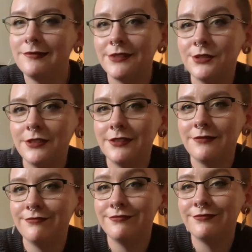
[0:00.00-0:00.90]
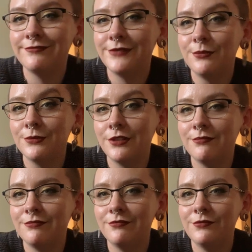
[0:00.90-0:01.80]
do something, something
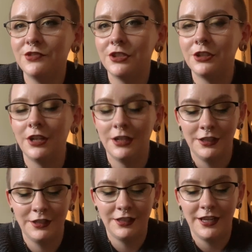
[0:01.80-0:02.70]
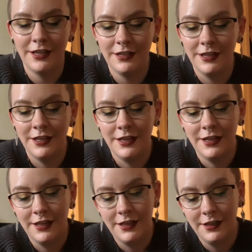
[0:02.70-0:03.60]
for that.
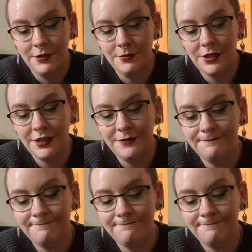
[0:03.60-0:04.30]
But